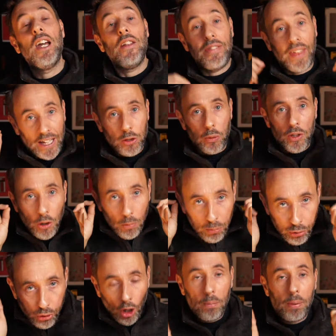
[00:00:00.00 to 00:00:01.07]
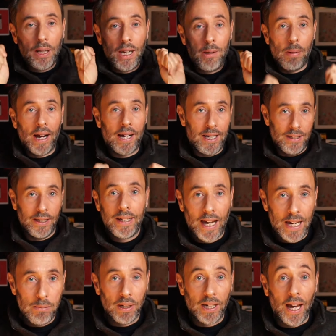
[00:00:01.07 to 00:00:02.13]
that's when you're properly back in the
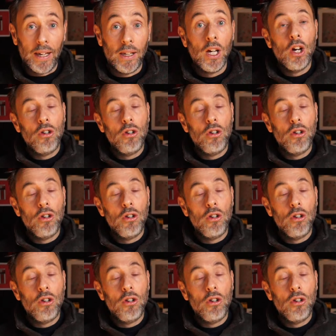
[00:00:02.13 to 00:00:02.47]
game again.